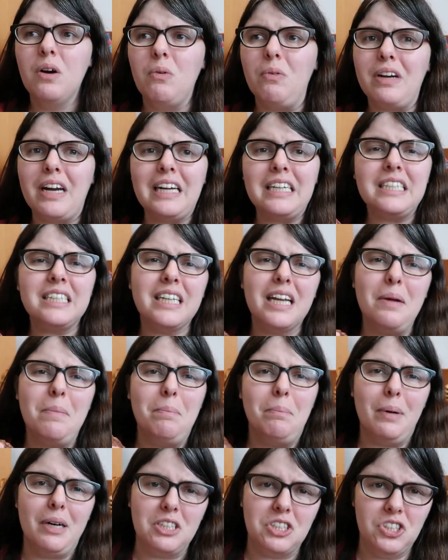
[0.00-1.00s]
When I
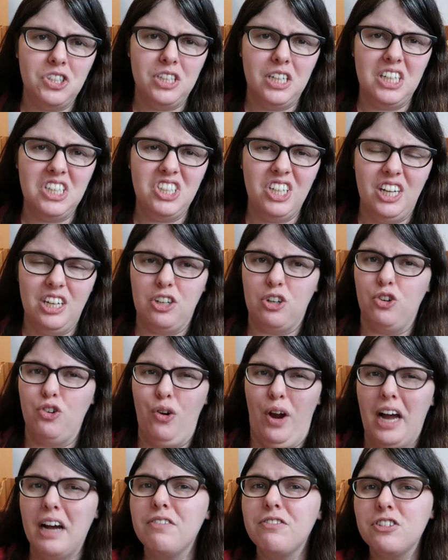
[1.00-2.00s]
say mustiness in
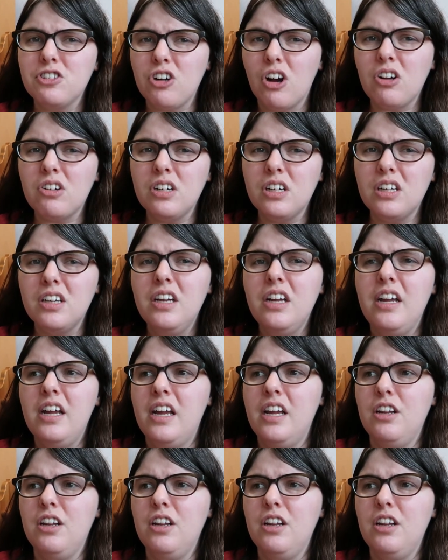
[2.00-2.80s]
craft chocolate,